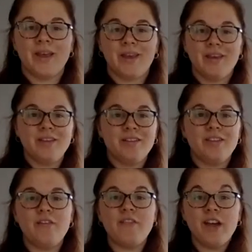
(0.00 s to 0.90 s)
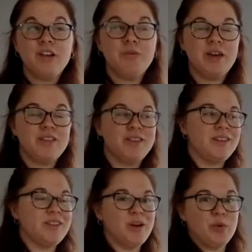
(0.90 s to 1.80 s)
And the final method
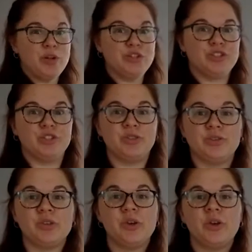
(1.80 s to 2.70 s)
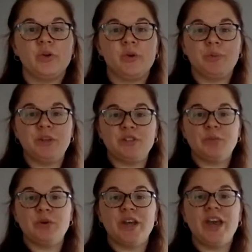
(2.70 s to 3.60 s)
that we could choose would be to
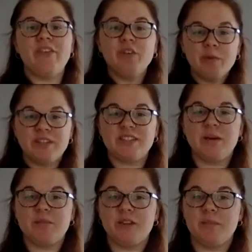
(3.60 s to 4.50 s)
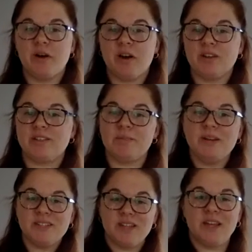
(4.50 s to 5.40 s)
put everybody's names in a box,
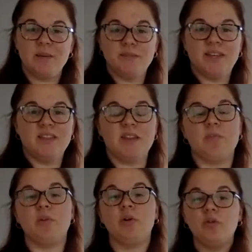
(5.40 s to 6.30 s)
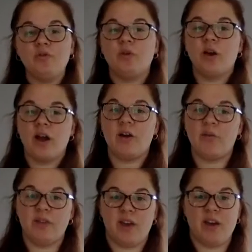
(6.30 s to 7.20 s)
mix the names, and then pull 4
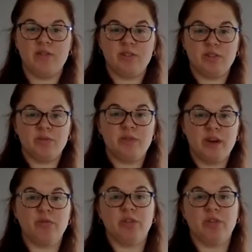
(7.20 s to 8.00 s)
out without